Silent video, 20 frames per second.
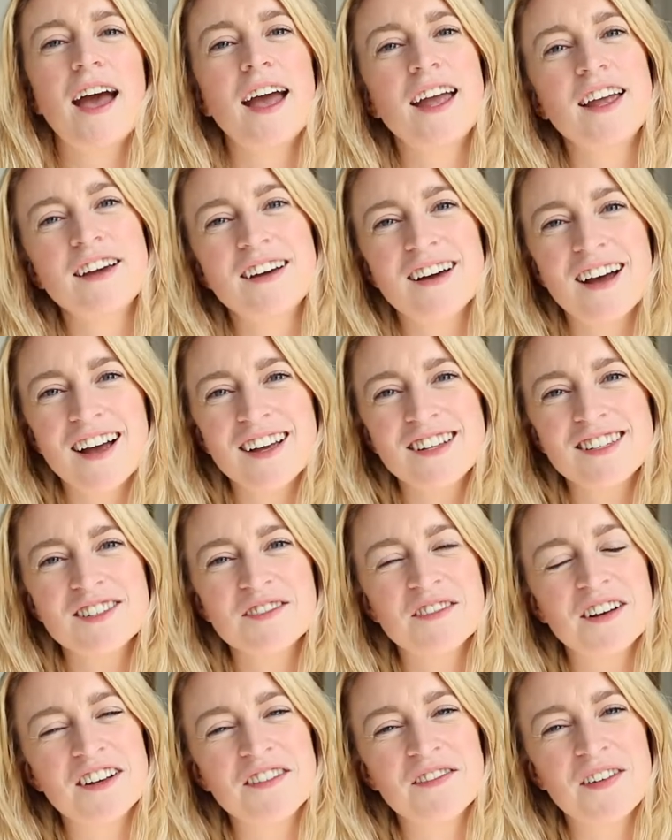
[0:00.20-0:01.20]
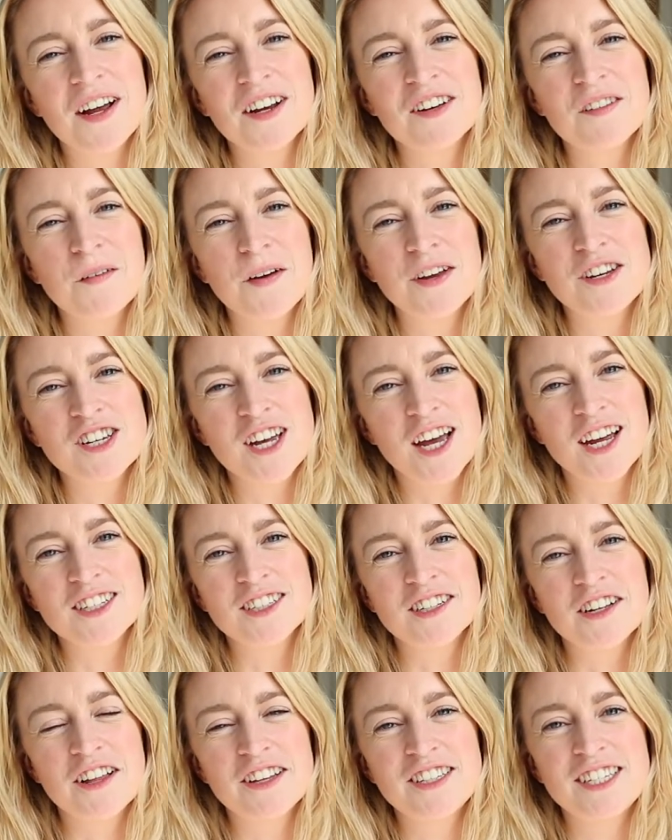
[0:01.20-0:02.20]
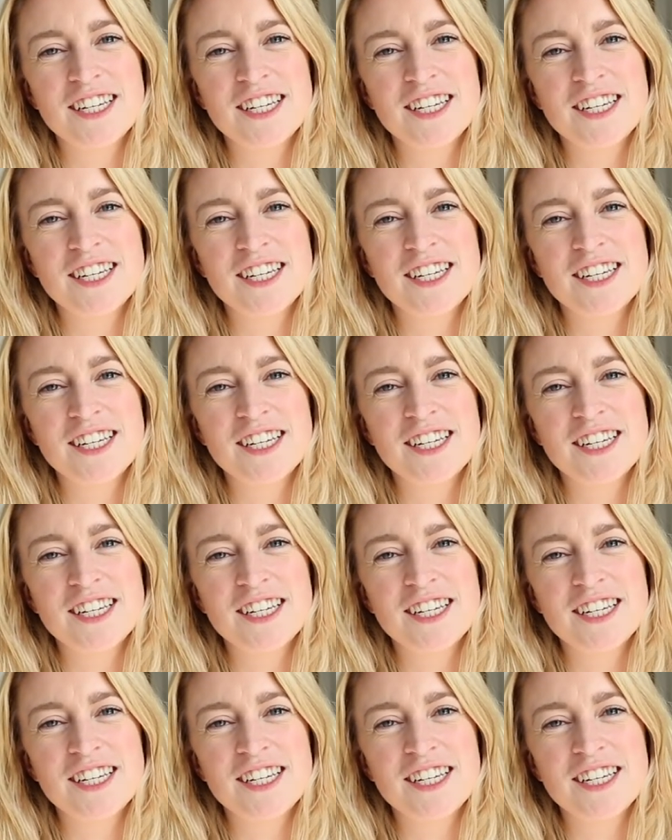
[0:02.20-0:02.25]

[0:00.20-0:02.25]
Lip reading: Hi you guys, welcome back to my channel.